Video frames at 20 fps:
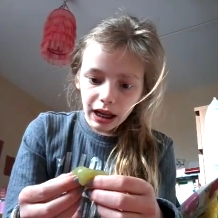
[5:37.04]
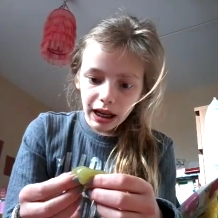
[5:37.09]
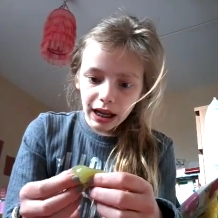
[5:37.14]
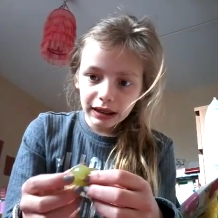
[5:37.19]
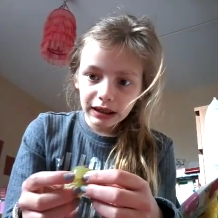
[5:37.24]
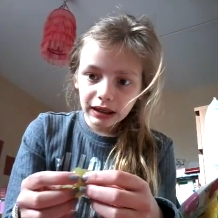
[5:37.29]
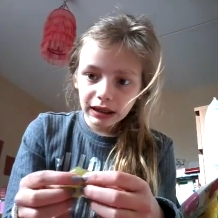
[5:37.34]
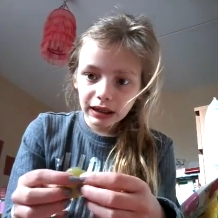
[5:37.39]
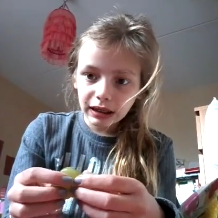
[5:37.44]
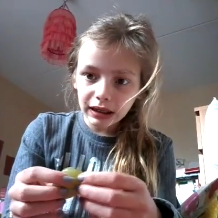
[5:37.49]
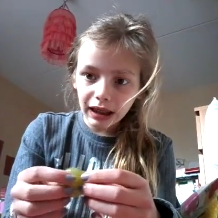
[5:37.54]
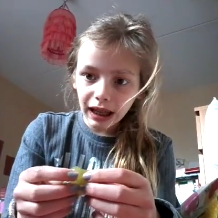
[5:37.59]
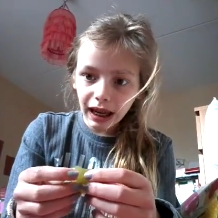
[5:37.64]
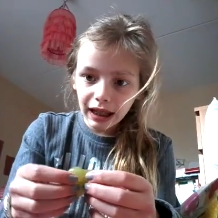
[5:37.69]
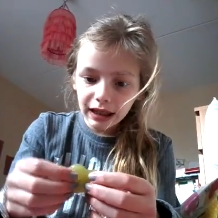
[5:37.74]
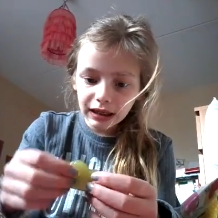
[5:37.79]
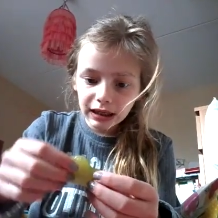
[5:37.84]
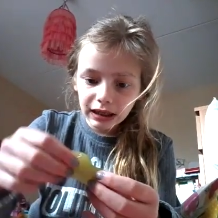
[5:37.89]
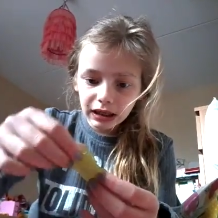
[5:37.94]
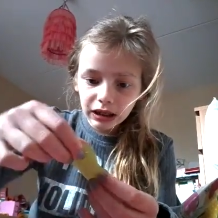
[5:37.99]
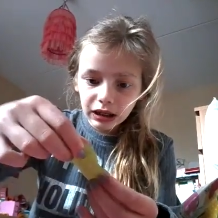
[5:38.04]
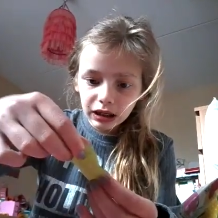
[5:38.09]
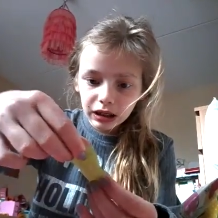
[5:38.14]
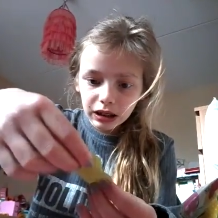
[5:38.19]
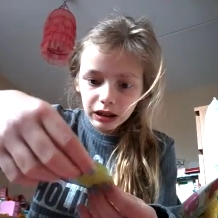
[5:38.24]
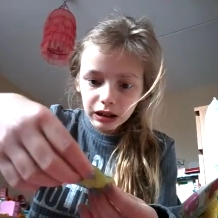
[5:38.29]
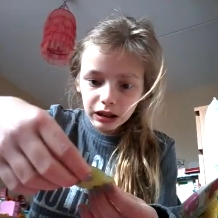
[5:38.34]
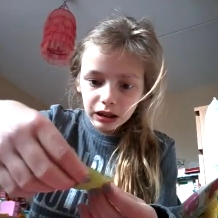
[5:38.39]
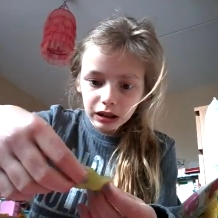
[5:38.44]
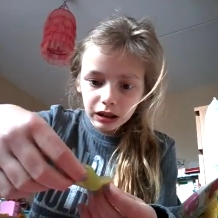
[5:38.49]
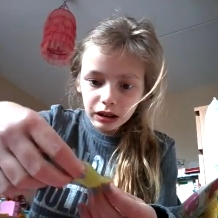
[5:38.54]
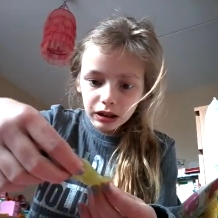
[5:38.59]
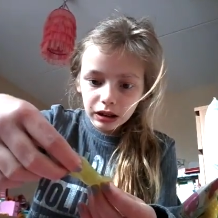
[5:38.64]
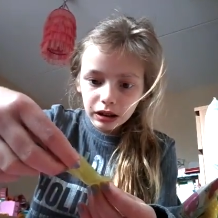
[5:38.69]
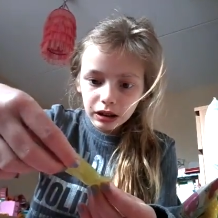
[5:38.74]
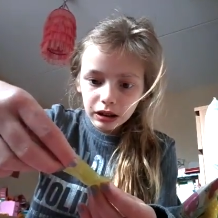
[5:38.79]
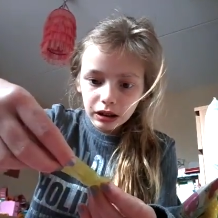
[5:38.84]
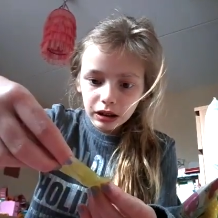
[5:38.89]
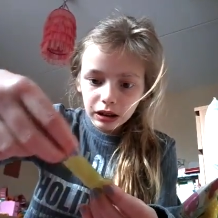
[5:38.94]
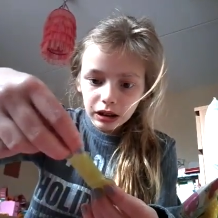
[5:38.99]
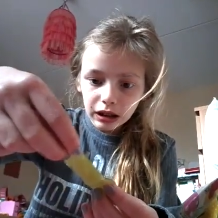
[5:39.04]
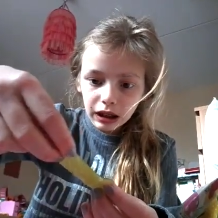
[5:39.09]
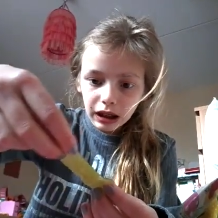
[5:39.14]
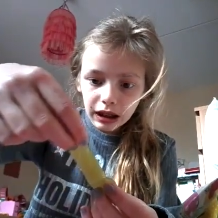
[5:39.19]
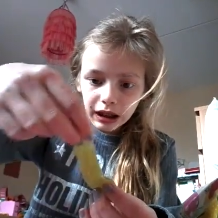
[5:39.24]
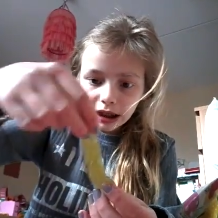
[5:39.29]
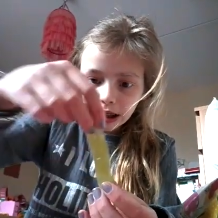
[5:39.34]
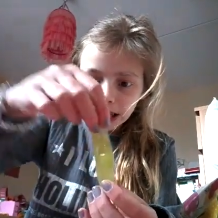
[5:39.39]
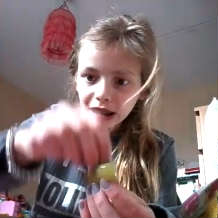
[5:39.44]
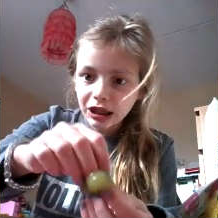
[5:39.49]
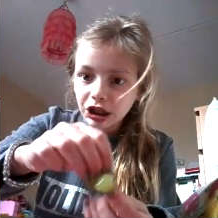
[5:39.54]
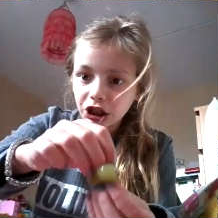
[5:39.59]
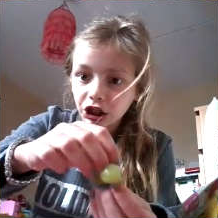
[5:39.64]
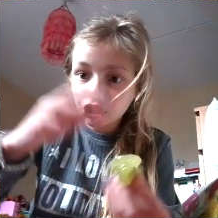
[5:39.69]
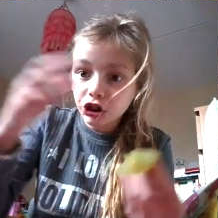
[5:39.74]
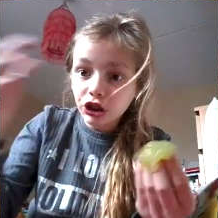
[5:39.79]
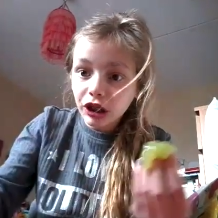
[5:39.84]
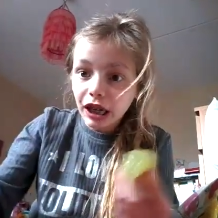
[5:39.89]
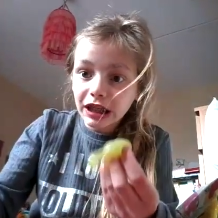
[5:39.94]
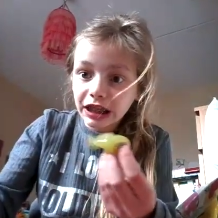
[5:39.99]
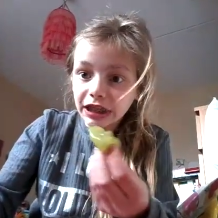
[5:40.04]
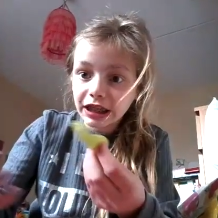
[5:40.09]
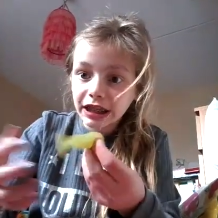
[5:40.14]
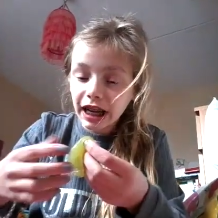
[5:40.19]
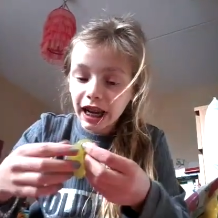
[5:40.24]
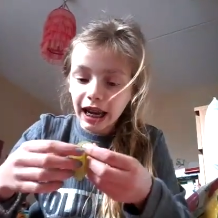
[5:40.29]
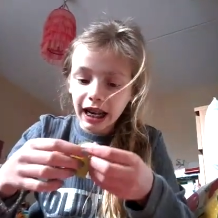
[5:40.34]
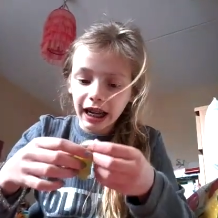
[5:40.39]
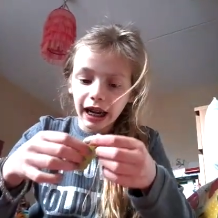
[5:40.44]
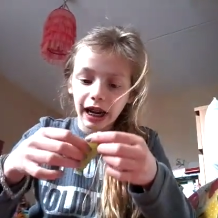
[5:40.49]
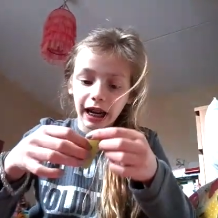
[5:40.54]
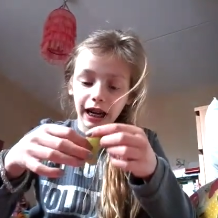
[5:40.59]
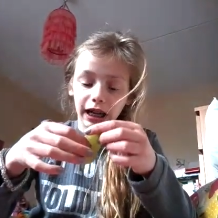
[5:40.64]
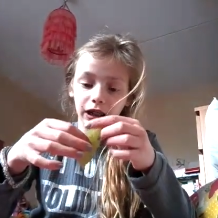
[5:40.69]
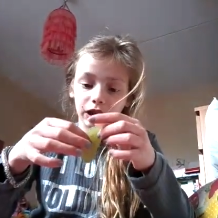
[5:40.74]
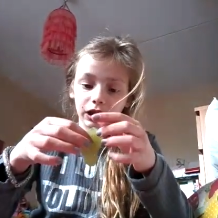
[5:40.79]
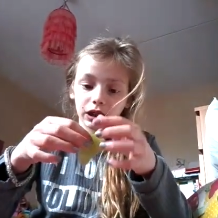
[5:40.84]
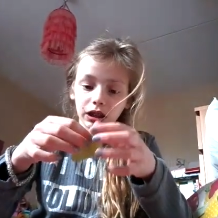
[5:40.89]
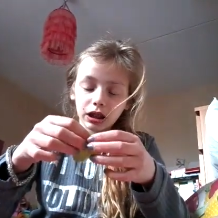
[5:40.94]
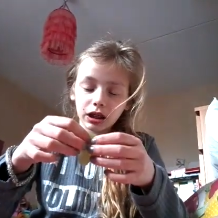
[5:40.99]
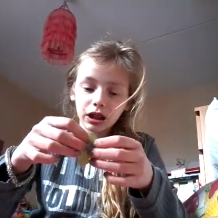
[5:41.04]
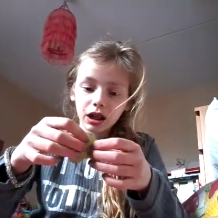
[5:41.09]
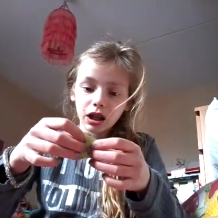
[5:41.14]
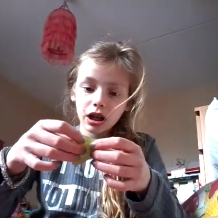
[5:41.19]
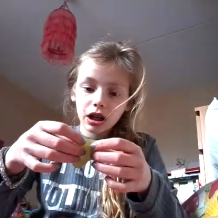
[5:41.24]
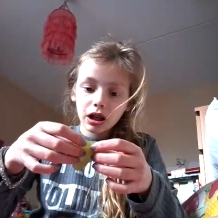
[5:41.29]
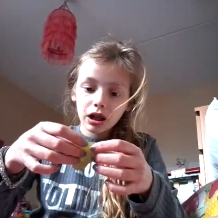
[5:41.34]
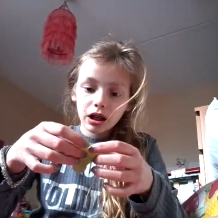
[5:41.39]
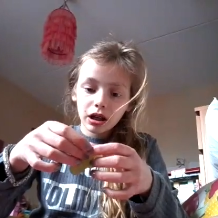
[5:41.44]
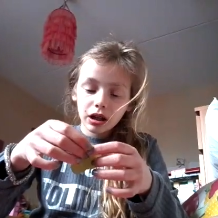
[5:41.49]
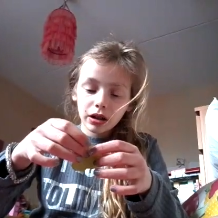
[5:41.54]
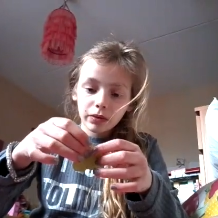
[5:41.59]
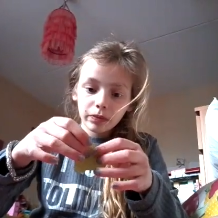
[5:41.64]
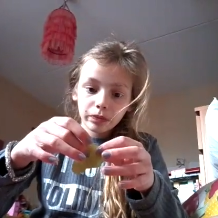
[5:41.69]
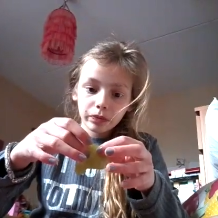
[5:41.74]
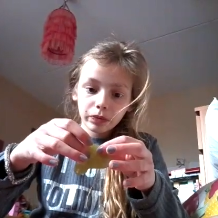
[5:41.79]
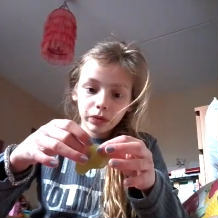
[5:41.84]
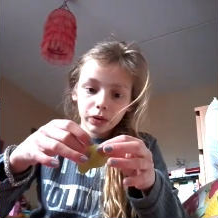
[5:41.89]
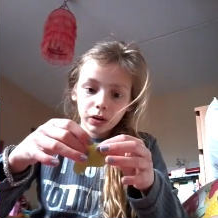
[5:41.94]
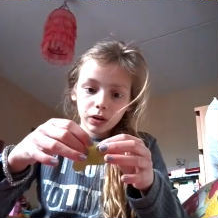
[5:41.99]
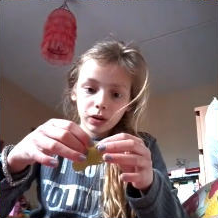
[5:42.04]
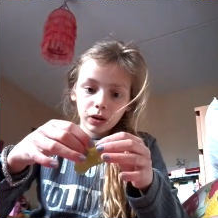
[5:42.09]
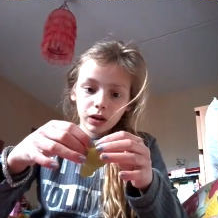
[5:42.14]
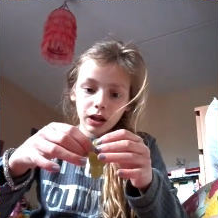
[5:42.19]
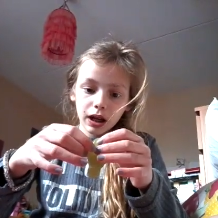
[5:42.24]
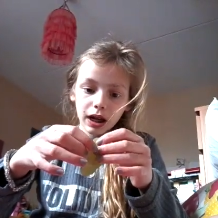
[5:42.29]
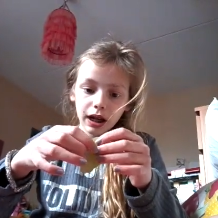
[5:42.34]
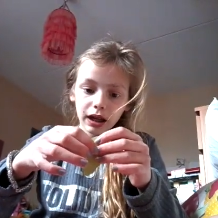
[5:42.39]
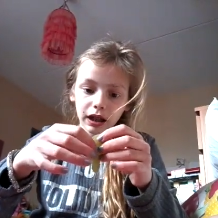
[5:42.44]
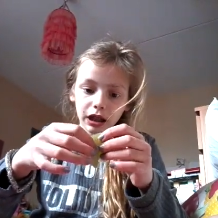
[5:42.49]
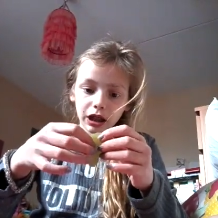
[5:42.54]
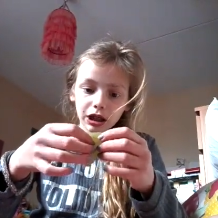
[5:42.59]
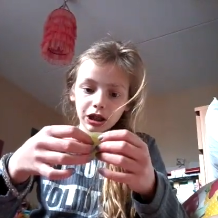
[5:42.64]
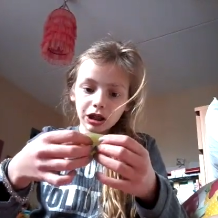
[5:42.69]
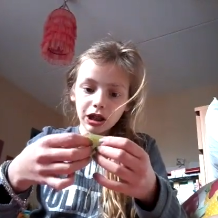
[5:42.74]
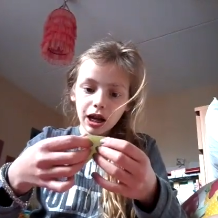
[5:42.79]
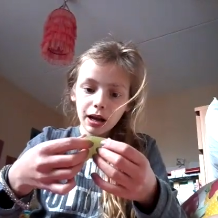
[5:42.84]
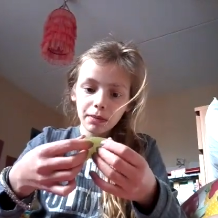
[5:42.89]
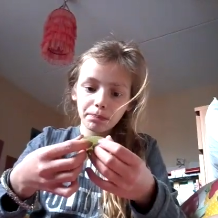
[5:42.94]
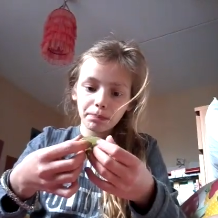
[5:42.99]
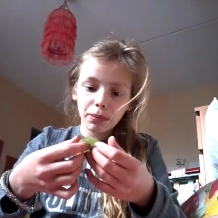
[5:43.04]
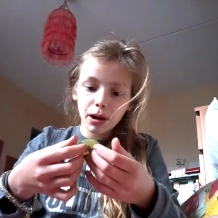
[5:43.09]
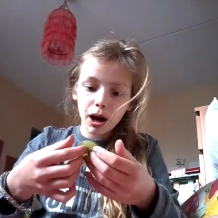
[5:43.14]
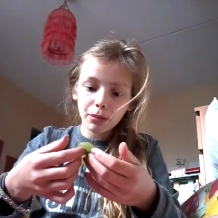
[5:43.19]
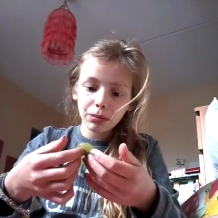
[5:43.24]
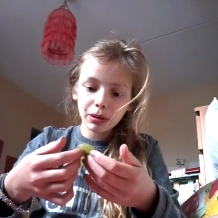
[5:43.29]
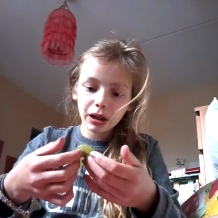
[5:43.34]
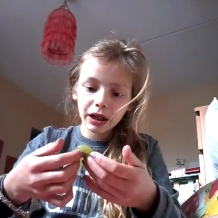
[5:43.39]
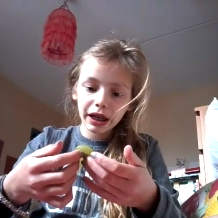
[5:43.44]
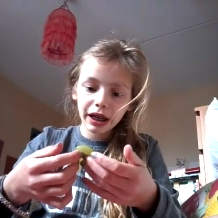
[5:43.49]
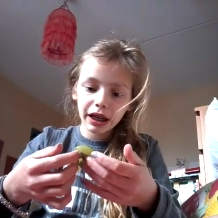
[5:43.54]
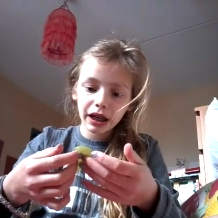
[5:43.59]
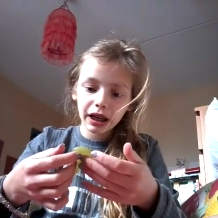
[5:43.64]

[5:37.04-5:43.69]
And that's, I can stretch it. And it's not bubbly.